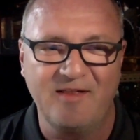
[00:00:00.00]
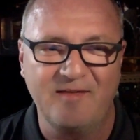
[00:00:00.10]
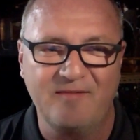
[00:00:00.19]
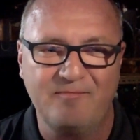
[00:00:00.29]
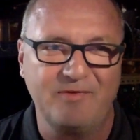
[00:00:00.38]

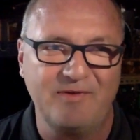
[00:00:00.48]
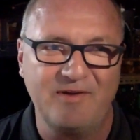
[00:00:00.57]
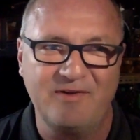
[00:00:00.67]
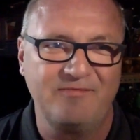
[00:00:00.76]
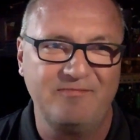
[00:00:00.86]
Like
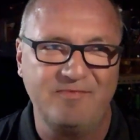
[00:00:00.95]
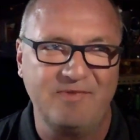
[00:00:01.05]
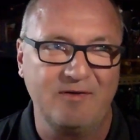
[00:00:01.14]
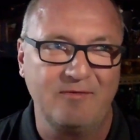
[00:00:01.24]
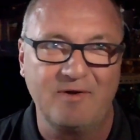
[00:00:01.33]
between
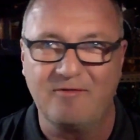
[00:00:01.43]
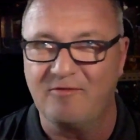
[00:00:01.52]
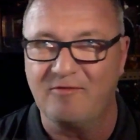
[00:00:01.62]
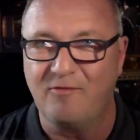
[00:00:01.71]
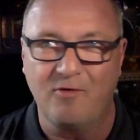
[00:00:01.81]

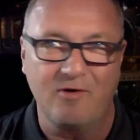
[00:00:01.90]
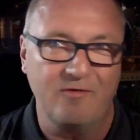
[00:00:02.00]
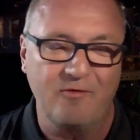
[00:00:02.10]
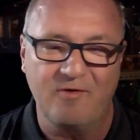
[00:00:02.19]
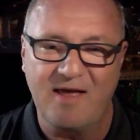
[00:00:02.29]
whatever
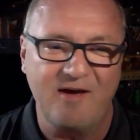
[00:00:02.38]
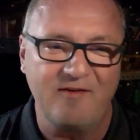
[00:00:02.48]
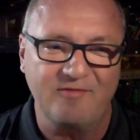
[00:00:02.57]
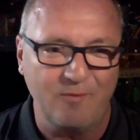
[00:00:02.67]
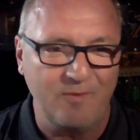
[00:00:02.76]

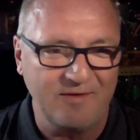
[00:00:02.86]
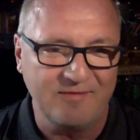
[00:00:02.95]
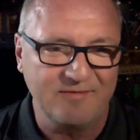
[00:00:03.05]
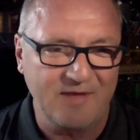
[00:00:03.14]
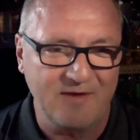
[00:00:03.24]
4.5 to
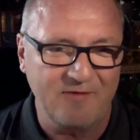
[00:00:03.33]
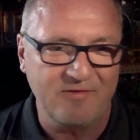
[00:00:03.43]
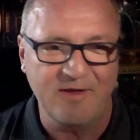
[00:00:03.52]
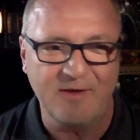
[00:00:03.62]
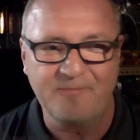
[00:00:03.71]
1 kind
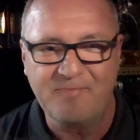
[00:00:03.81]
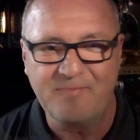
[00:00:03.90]
of a thing.